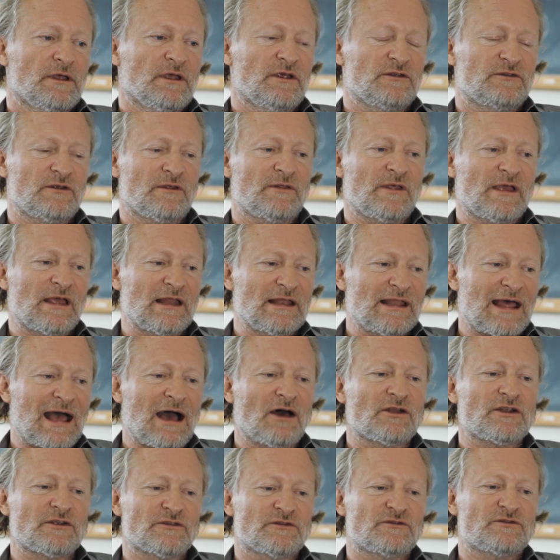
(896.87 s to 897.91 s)
is that they
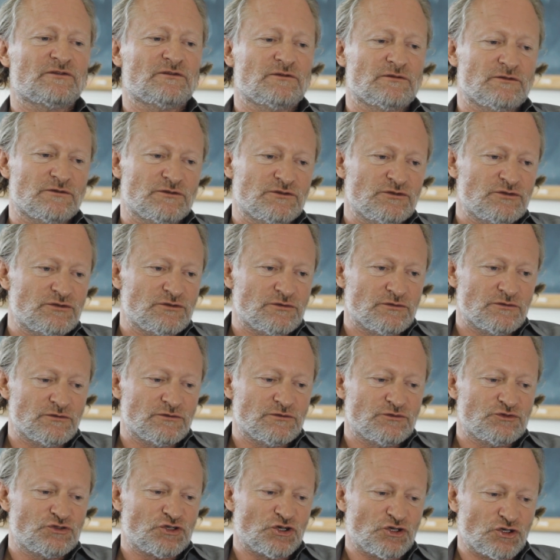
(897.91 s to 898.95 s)
allowed us
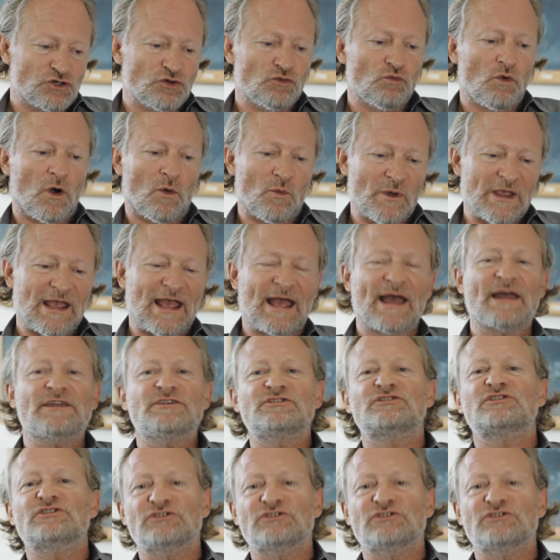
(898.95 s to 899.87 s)
to do what we had